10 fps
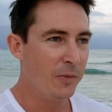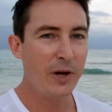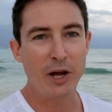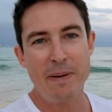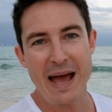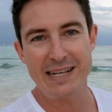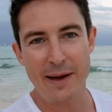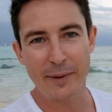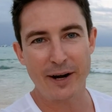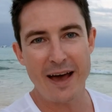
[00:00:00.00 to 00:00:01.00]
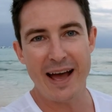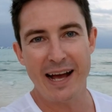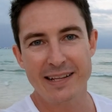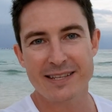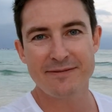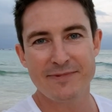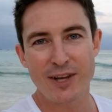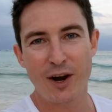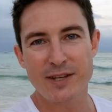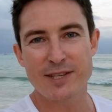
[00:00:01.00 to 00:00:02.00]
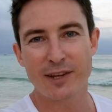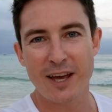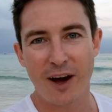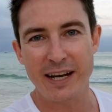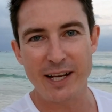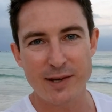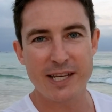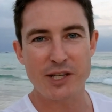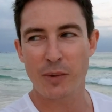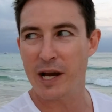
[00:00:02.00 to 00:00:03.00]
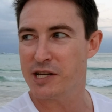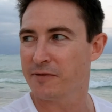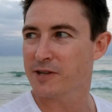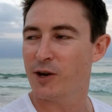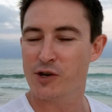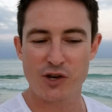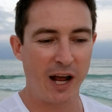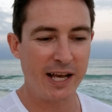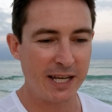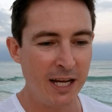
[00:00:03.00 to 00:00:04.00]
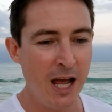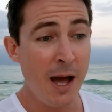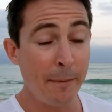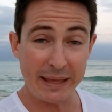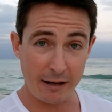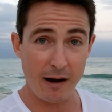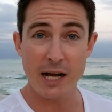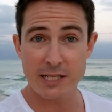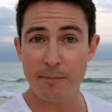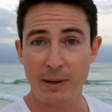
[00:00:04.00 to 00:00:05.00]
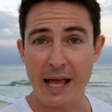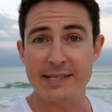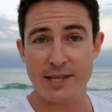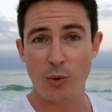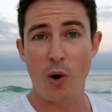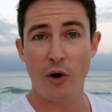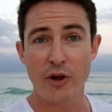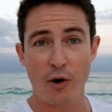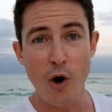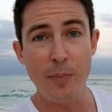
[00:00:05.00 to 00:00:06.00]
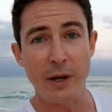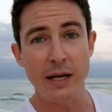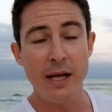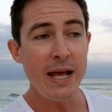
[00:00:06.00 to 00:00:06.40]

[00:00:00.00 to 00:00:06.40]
We got a pandemic on our hands. You know, it's not the ideal situation for socializing, but there are some places in the world that are open.